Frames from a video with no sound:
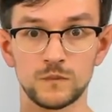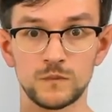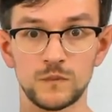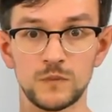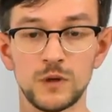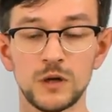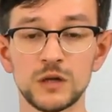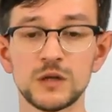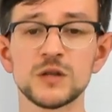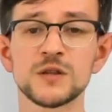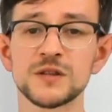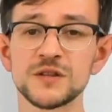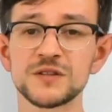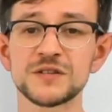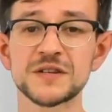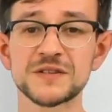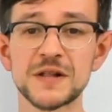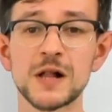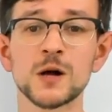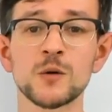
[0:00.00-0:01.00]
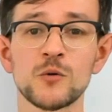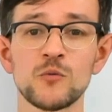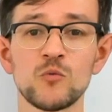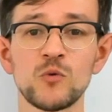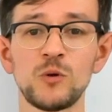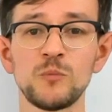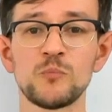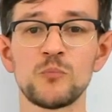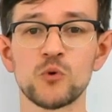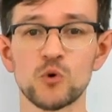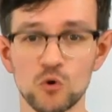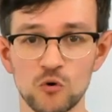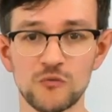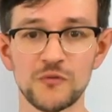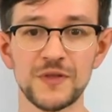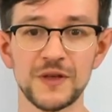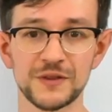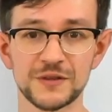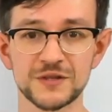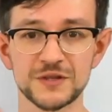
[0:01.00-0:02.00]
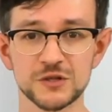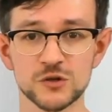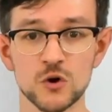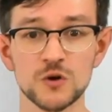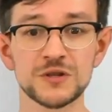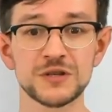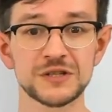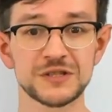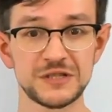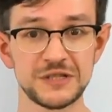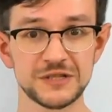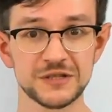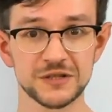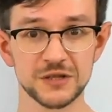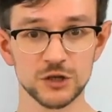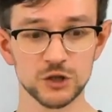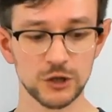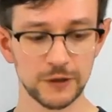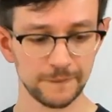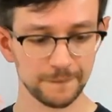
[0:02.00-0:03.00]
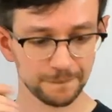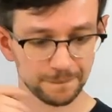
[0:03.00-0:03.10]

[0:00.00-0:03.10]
this algorithm will prove that the centroid exists actually.